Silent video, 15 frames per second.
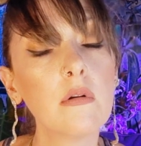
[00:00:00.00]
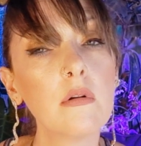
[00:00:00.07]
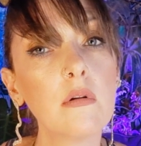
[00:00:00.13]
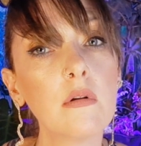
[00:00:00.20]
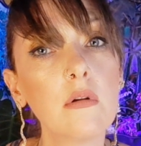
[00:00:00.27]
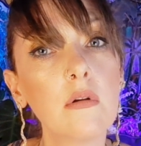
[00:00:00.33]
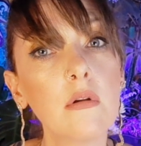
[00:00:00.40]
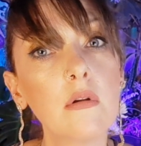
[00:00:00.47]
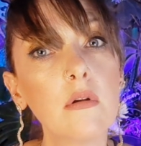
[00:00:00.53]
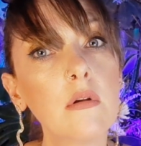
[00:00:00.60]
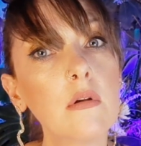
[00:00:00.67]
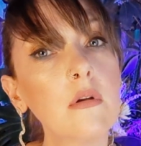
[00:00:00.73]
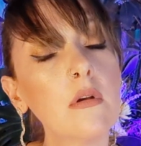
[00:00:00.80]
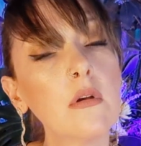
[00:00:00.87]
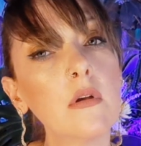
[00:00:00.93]

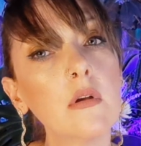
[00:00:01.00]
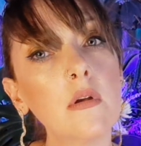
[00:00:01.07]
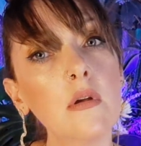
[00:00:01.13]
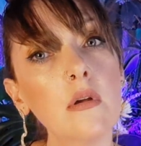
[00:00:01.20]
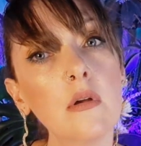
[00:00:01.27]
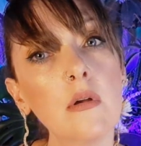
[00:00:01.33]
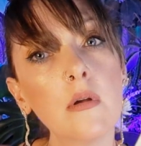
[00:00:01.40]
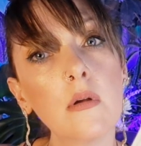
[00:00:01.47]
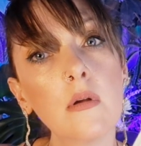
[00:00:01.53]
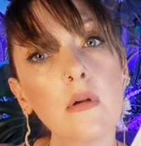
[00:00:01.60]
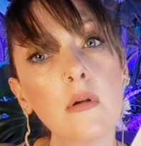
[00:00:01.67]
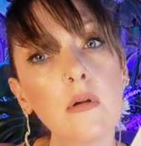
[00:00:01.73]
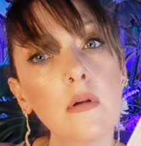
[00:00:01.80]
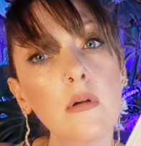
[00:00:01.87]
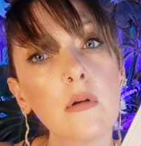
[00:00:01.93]

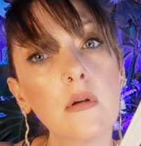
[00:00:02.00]
[no speech]